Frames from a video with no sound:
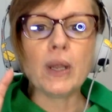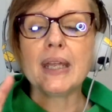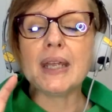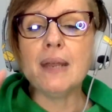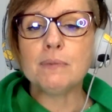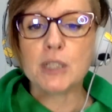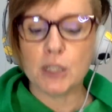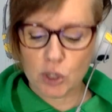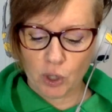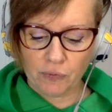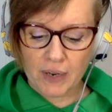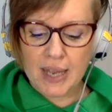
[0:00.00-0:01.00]
came to the
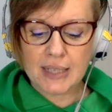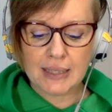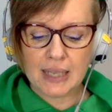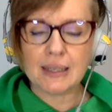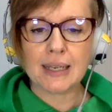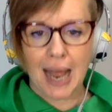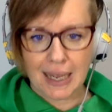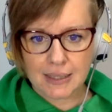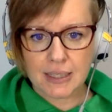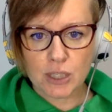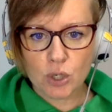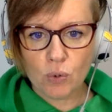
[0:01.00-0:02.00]
surface in the
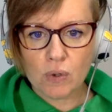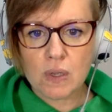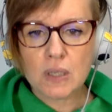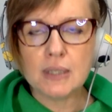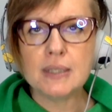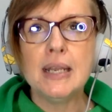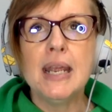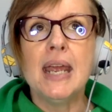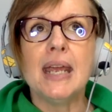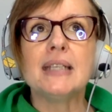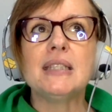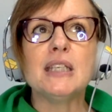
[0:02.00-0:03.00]
casting tools,
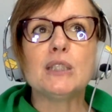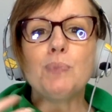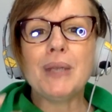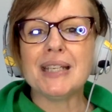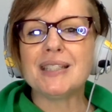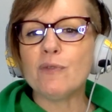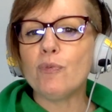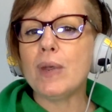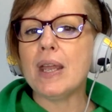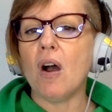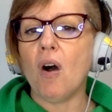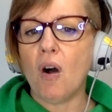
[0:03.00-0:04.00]
is this piece of
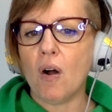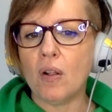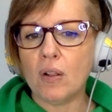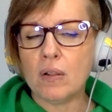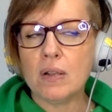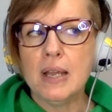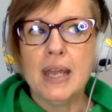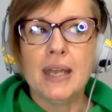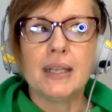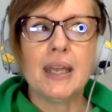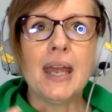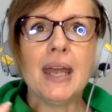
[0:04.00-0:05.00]
we all
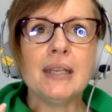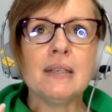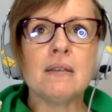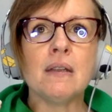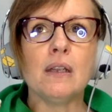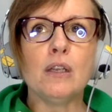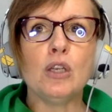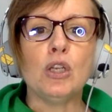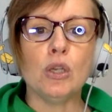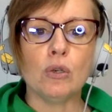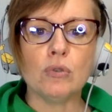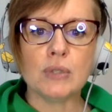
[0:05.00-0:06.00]
can
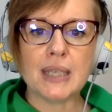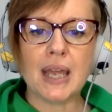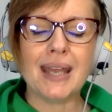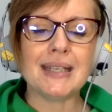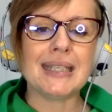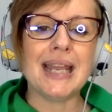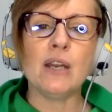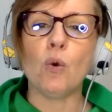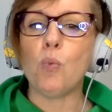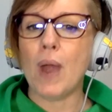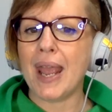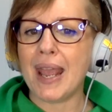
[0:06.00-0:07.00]
use it in a
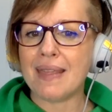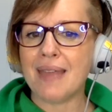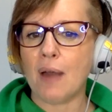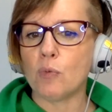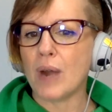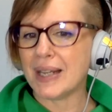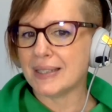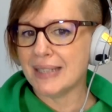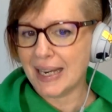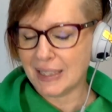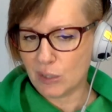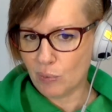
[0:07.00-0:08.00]
way that
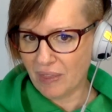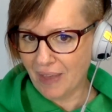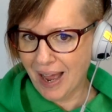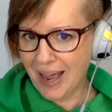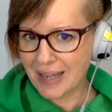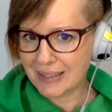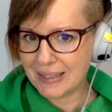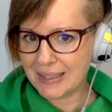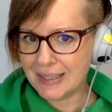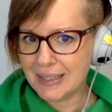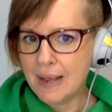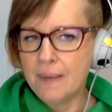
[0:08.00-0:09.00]
resonates with
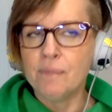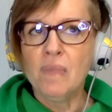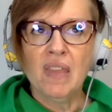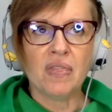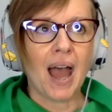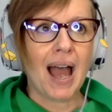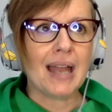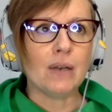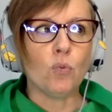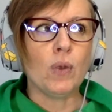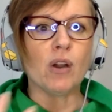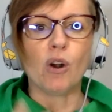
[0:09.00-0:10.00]
us. That
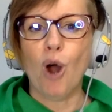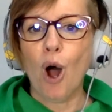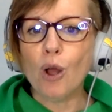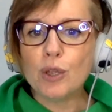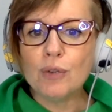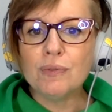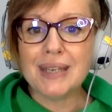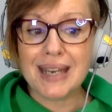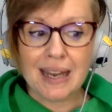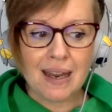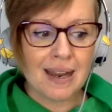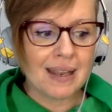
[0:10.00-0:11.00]
we are all
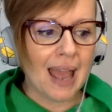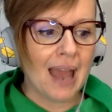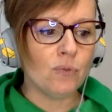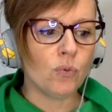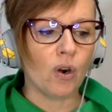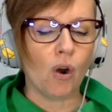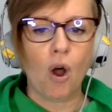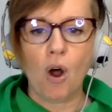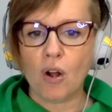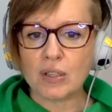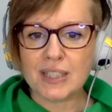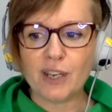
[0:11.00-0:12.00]
unique and we're
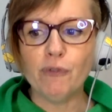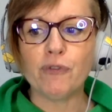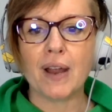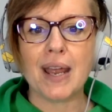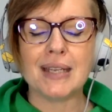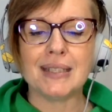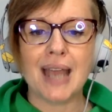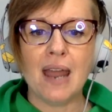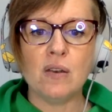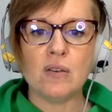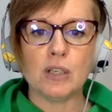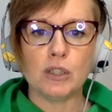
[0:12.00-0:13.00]
all different.
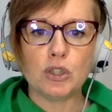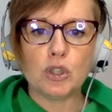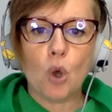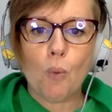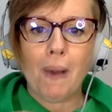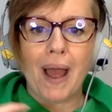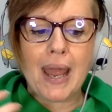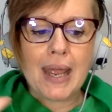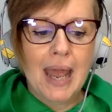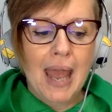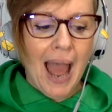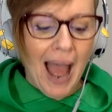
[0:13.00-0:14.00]
And so
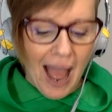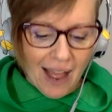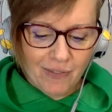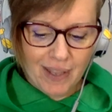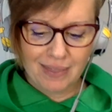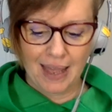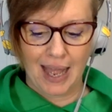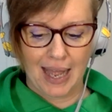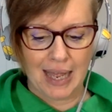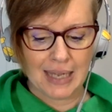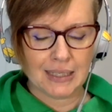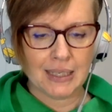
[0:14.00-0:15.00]
by having
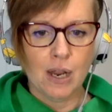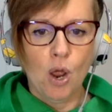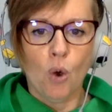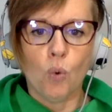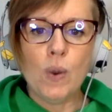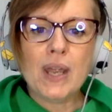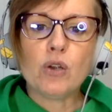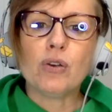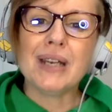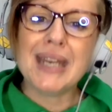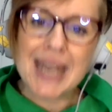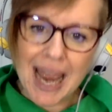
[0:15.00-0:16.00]
that, we
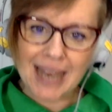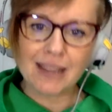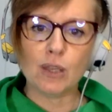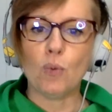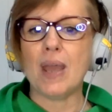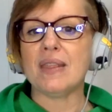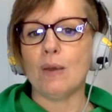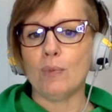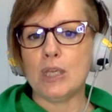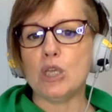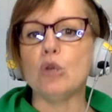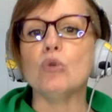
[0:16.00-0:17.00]
create the way that
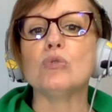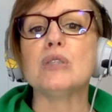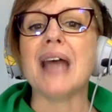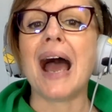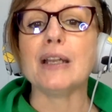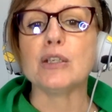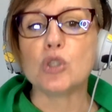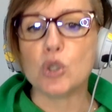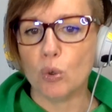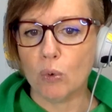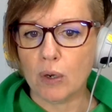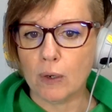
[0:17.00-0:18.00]
we use that
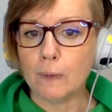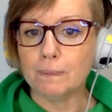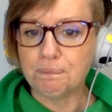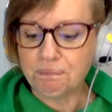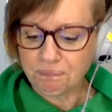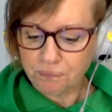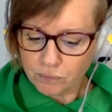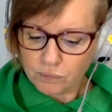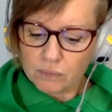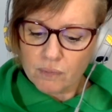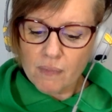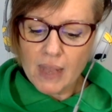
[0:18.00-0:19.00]
tool.
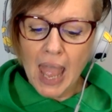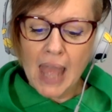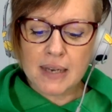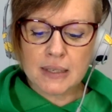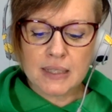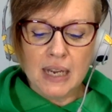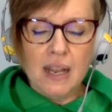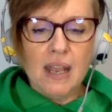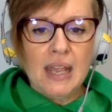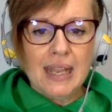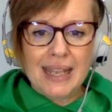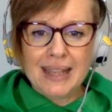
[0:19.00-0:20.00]
And
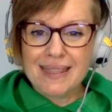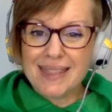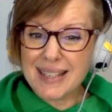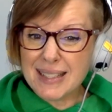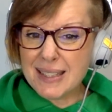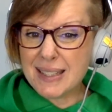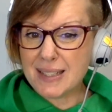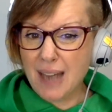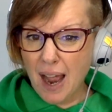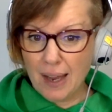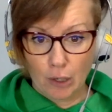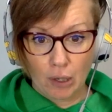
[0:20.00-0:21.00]
in this
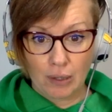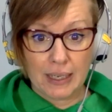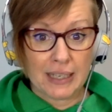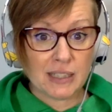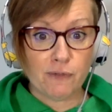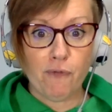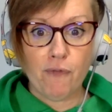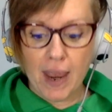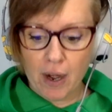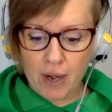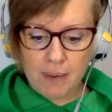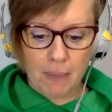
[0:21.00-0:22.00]
style, it's
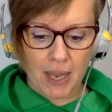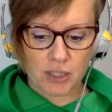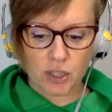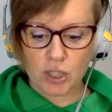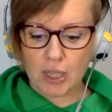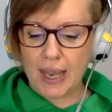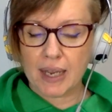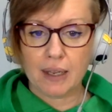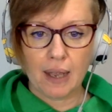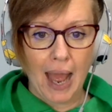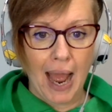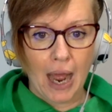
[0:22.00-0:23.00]
very much like,
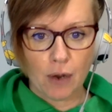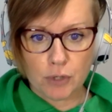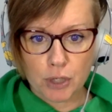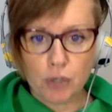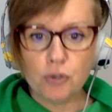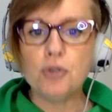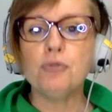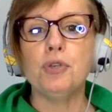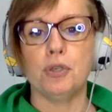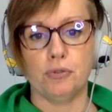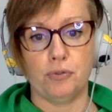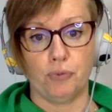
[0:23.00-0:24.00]
how do you
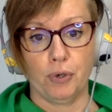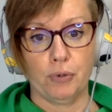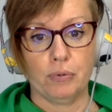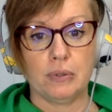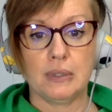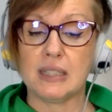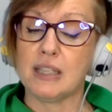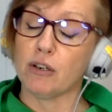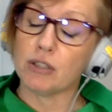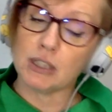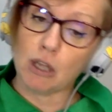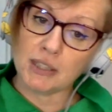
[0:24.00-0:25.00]
use runes?
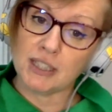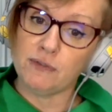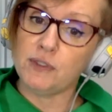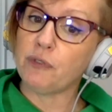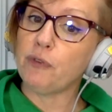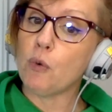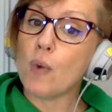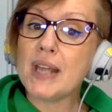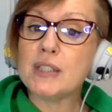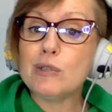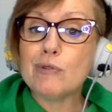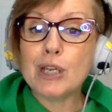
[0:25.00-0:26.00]
There's lots of different
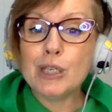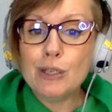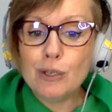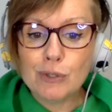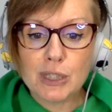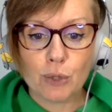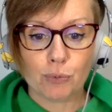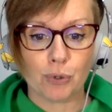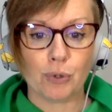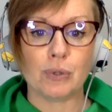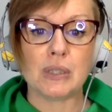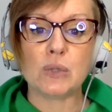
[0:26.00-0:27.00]
ways you can use the
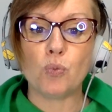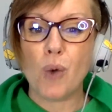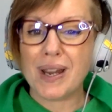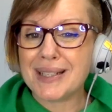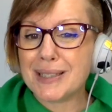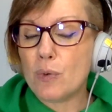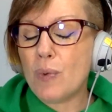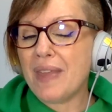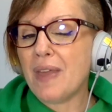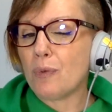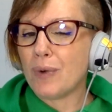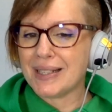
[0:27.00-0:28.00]
runes. What is the way
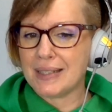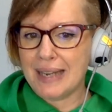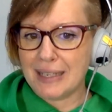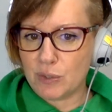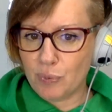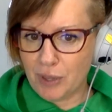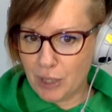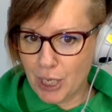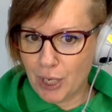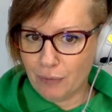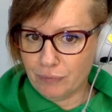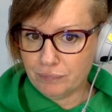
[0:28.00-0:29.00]
that resonates with
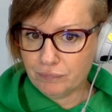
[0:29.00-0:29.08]
you?